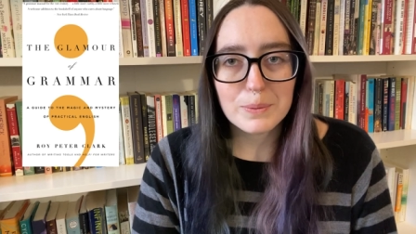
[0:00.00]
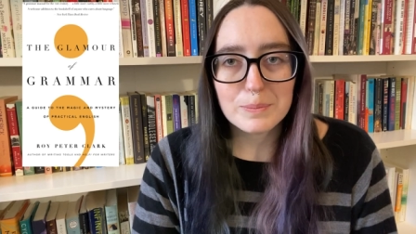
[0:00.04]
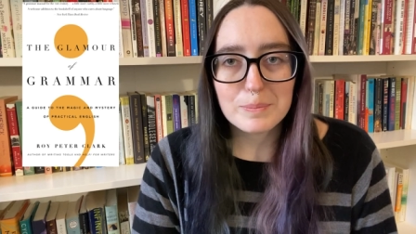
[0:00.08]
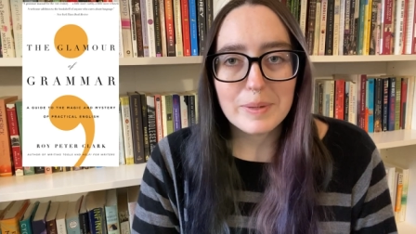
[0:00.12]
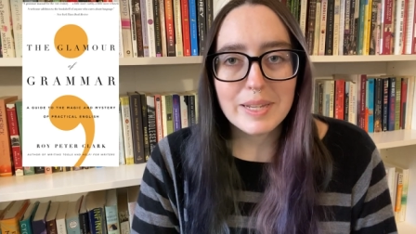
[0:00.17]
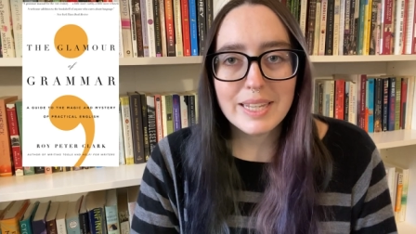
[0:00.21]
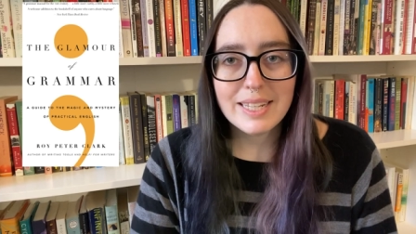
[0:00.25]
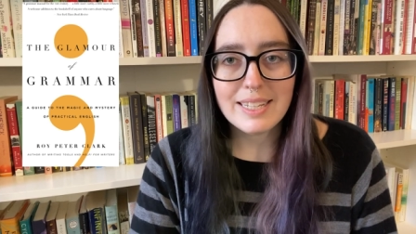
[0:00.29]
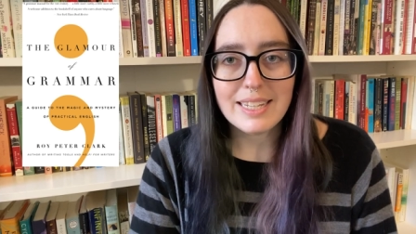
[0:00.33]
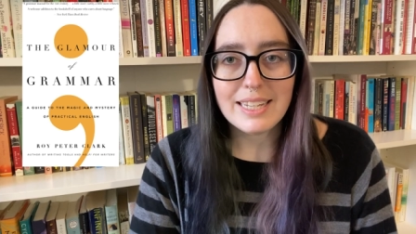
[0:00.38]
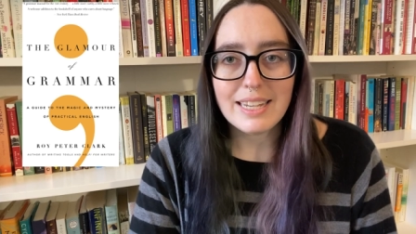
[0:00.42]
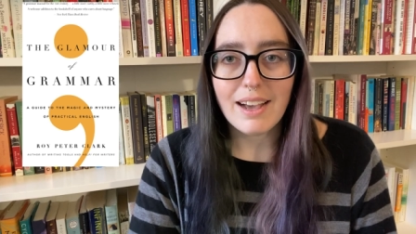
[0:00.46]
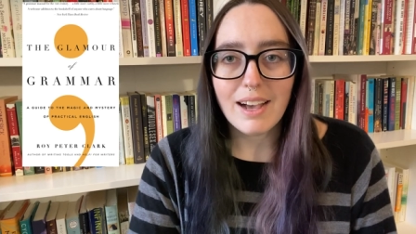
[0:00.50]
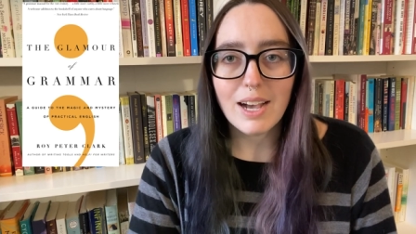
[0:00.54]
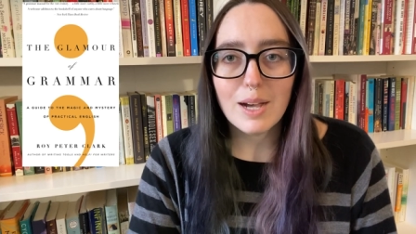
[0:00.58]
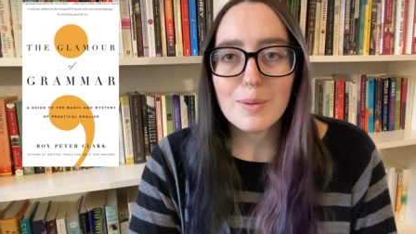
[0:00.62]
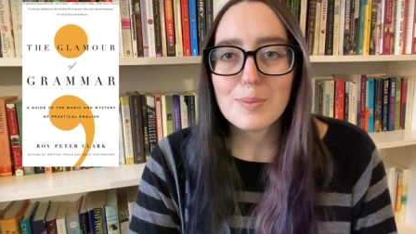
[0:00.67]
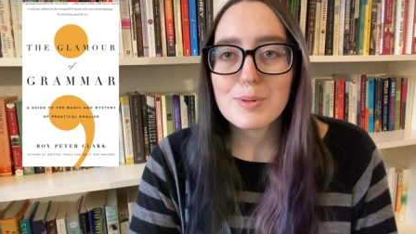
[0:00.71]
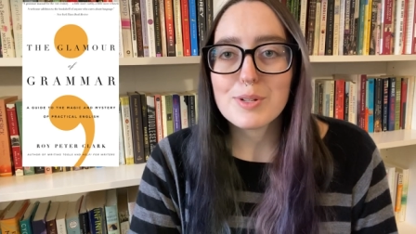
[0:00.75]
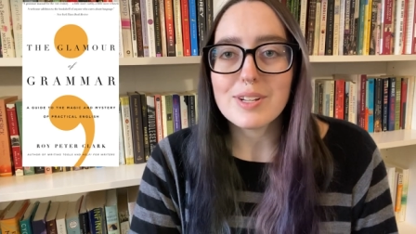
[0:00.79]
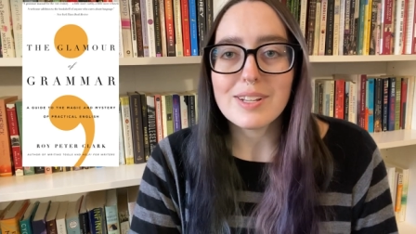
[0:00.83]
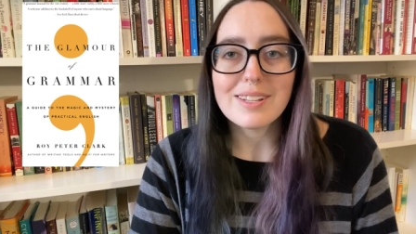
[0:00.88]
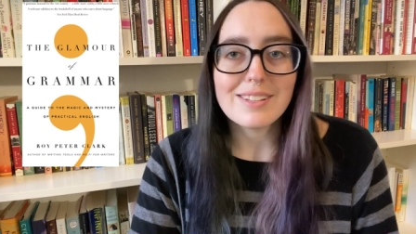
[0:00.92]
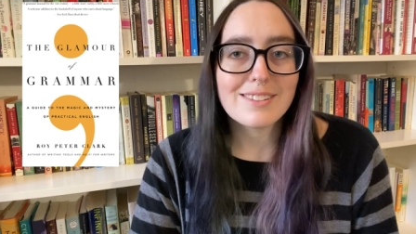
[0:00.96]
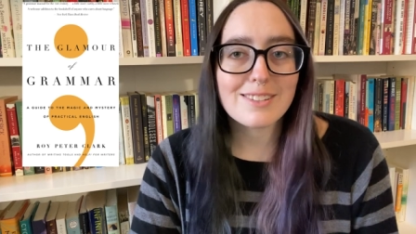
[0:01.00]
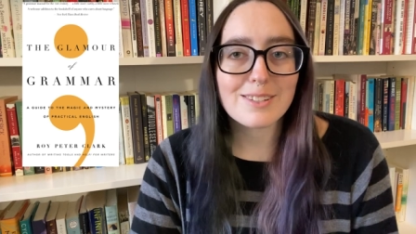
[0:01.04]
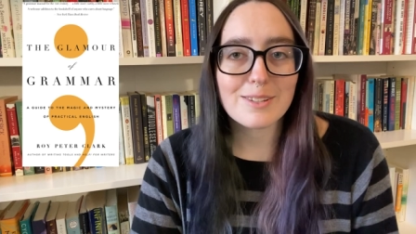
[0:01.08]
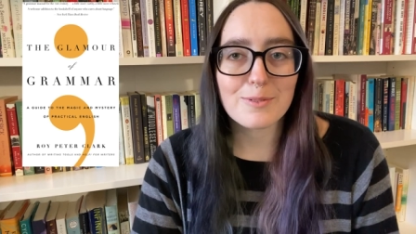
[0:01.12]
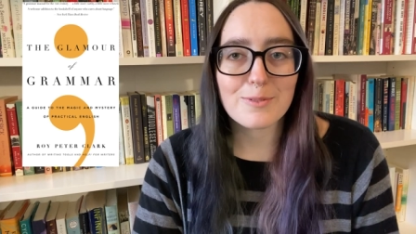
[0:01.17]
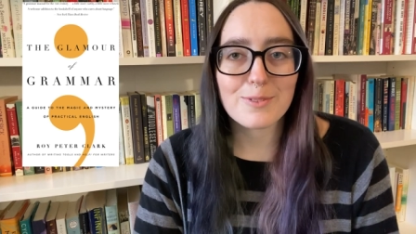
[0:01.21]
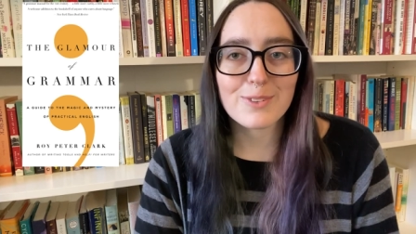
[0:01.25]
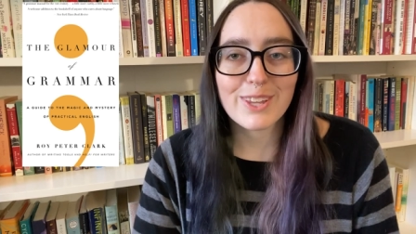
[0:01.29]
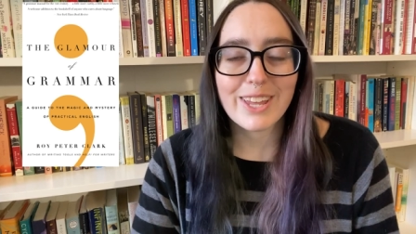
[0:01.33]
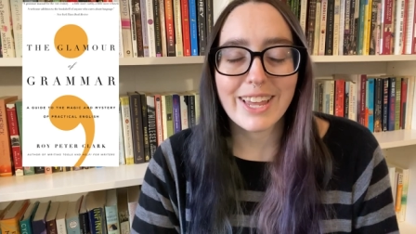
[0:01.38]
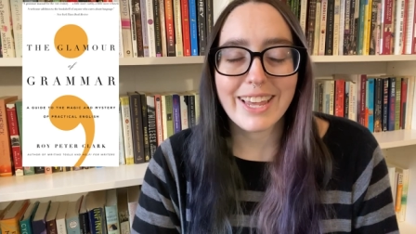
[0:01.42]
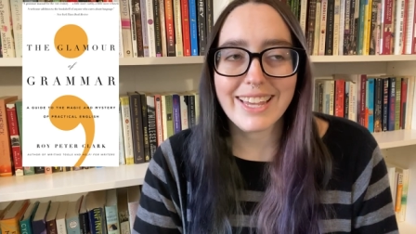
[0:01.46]
many options
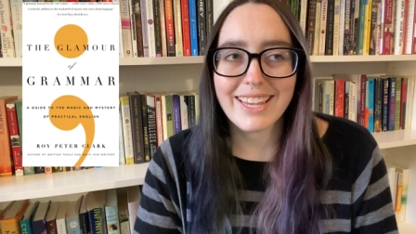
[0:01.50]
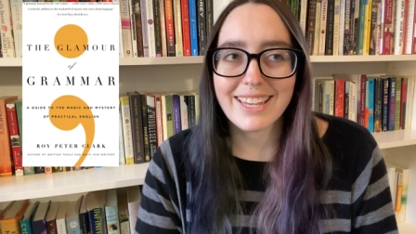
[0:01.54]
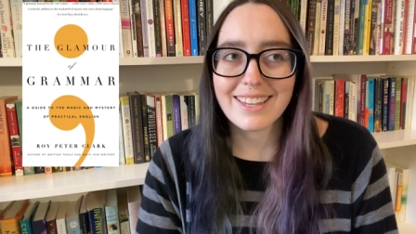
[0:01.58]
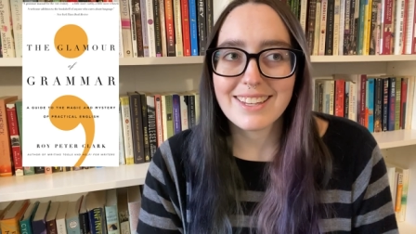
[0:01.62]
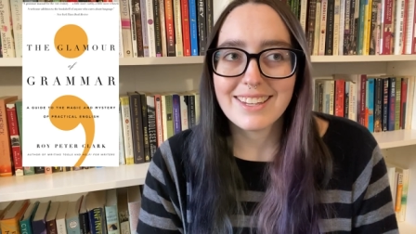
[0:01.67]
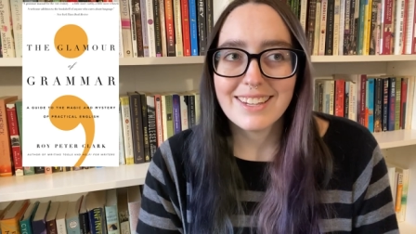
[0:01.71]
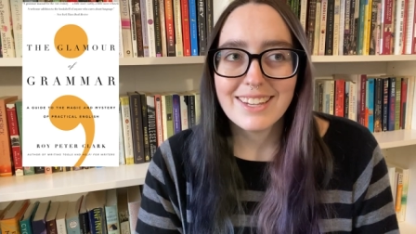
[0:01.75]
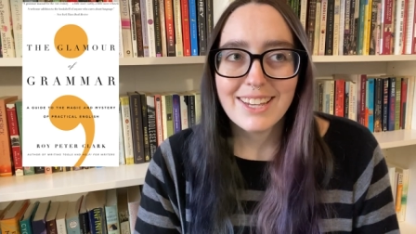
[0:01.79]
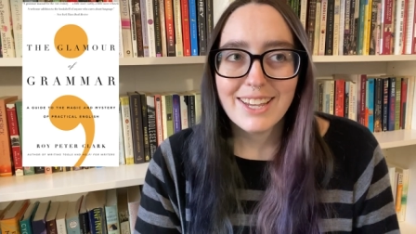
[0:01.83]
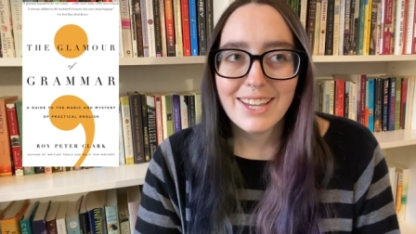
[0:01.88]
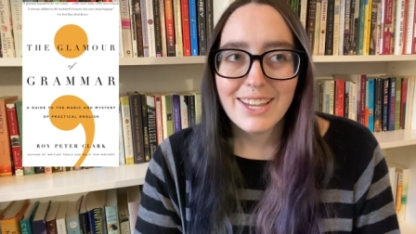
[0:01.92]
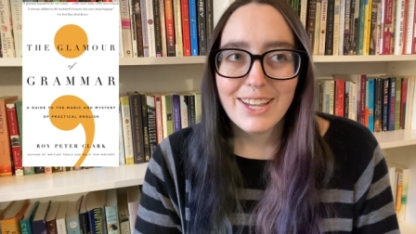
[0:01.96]
of, like,